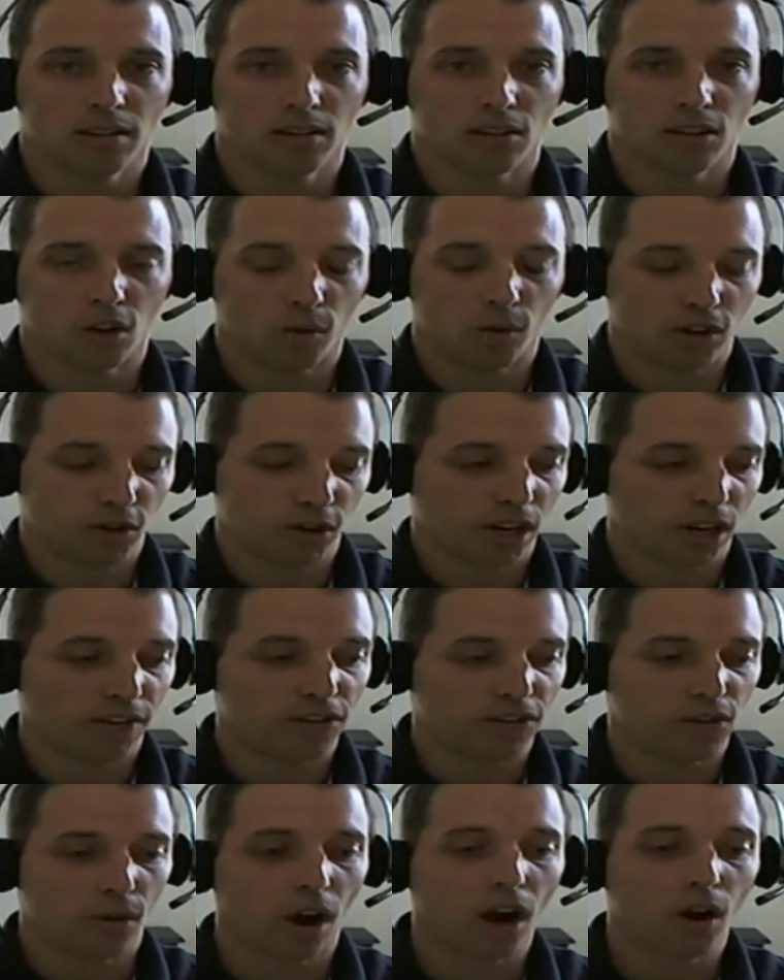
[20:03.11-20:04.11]
what
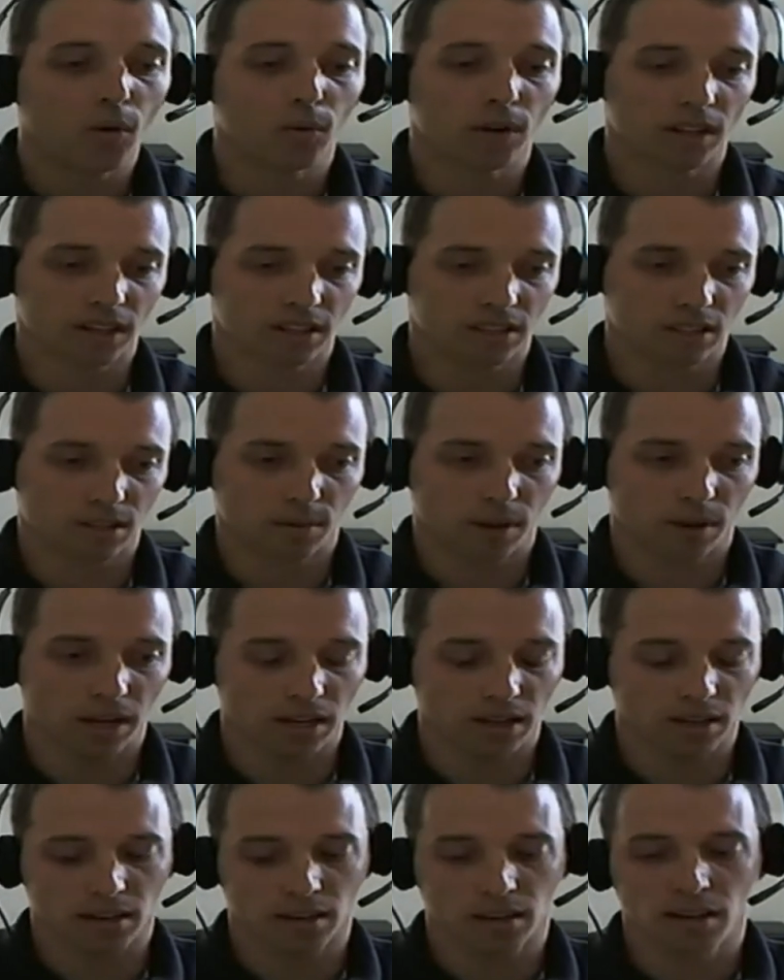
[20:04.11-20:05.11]
trade-offs you are willing to
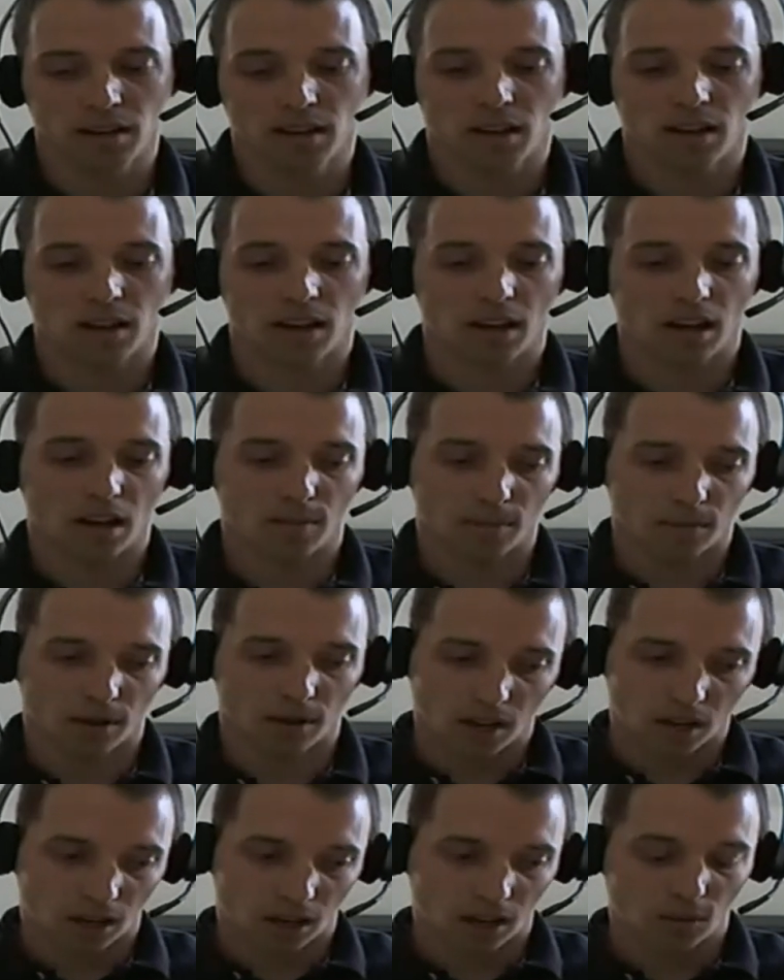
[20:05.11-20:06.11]
make, and
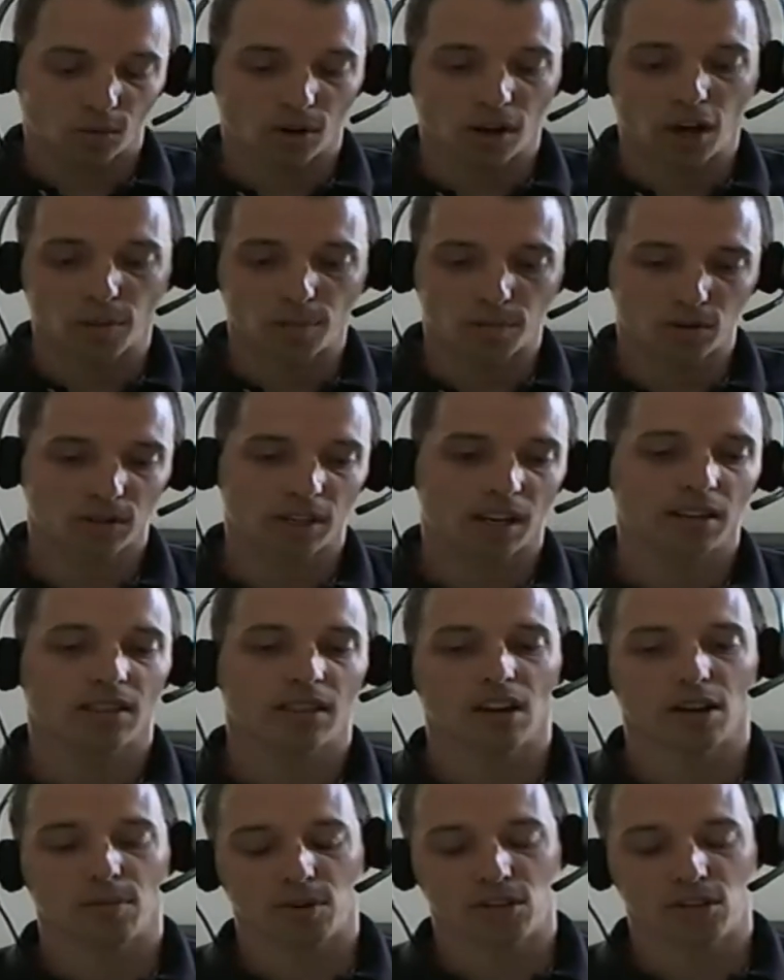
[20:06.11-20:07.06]
we'll help you get there.